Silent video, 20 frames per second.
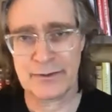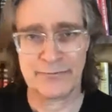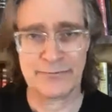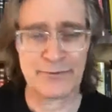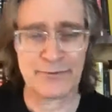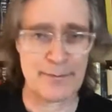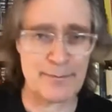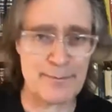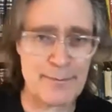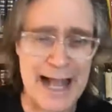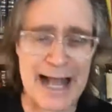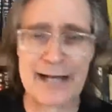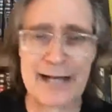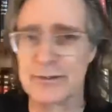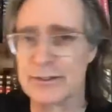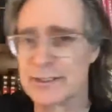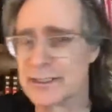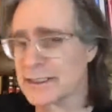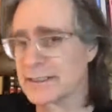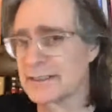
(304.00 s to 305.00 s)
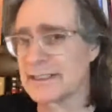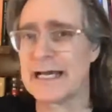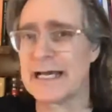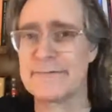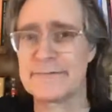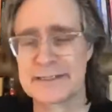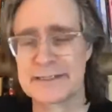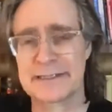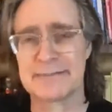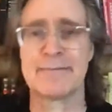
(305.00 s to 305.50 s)
from matter to
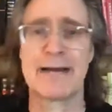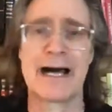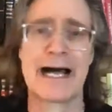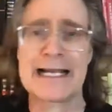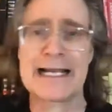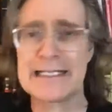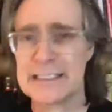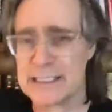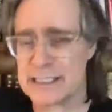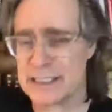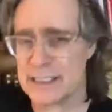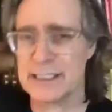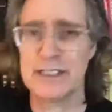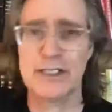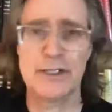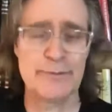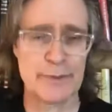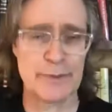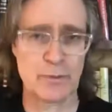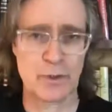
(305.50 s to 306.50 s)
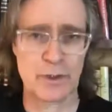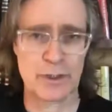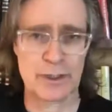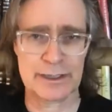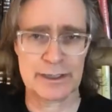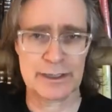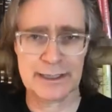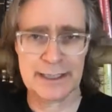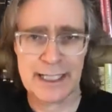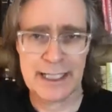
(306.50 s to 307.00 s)
life to mind to the human
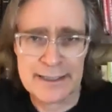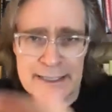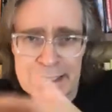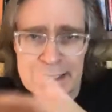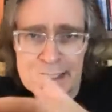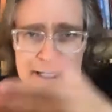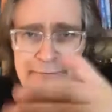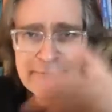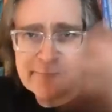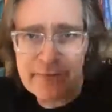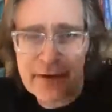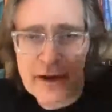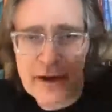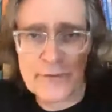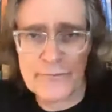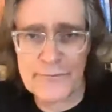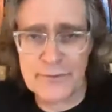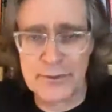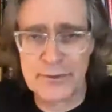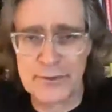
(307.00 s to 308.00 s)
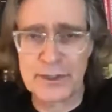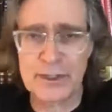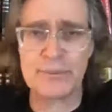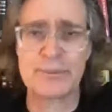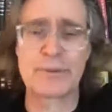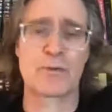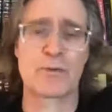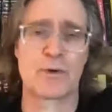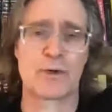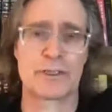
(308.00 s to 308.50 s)
world, and then they evolve to the
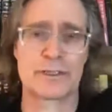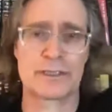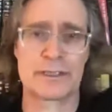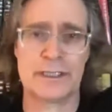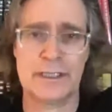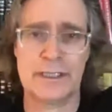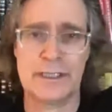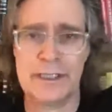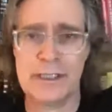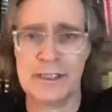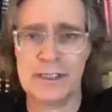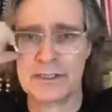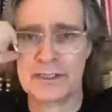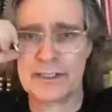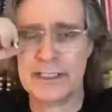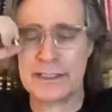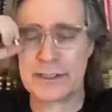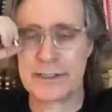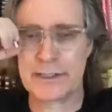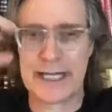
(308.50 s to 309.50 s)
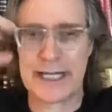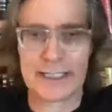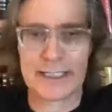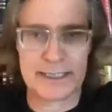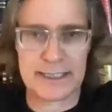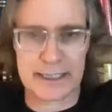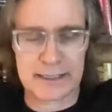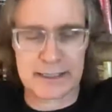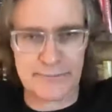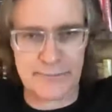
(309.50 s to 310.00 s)
human world. So these are not
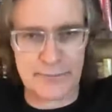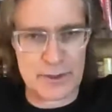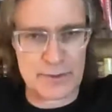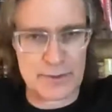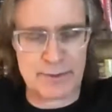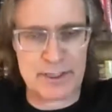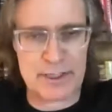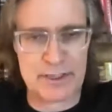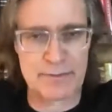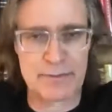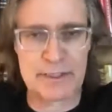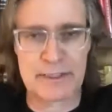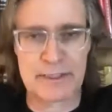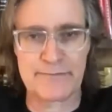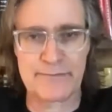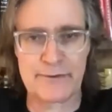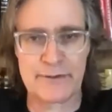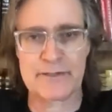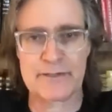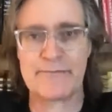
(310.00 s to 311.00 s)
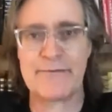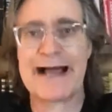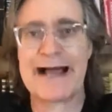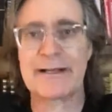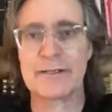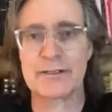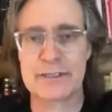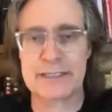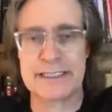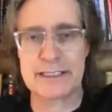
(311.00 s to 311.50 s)
just first principles and first
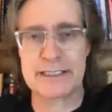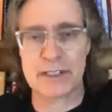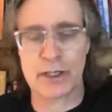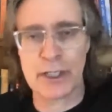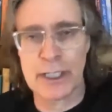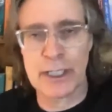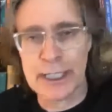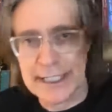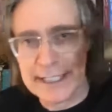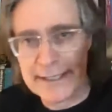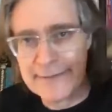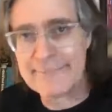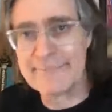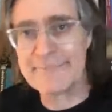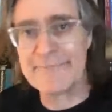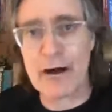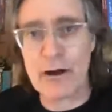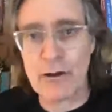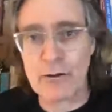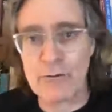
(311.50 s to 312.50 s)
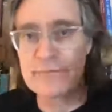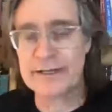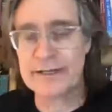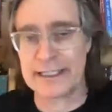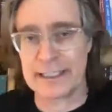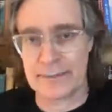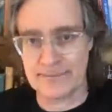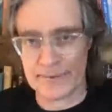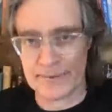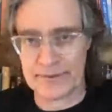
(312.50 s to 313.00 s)
values, these are
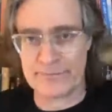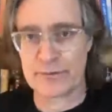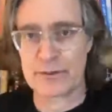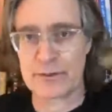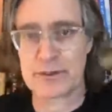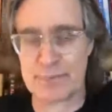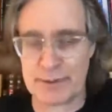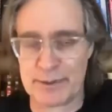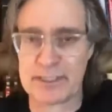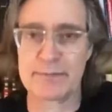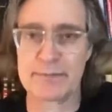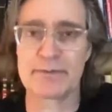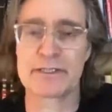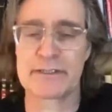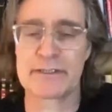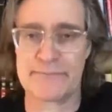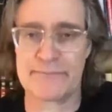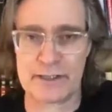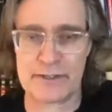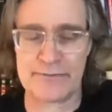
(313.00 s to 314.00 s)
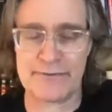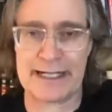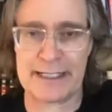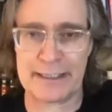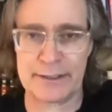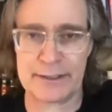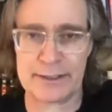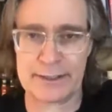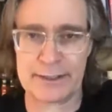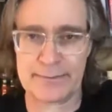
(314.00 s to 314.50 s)
evolving first principles and first
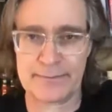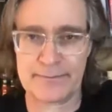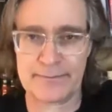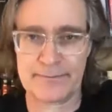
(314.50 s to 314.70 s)
values.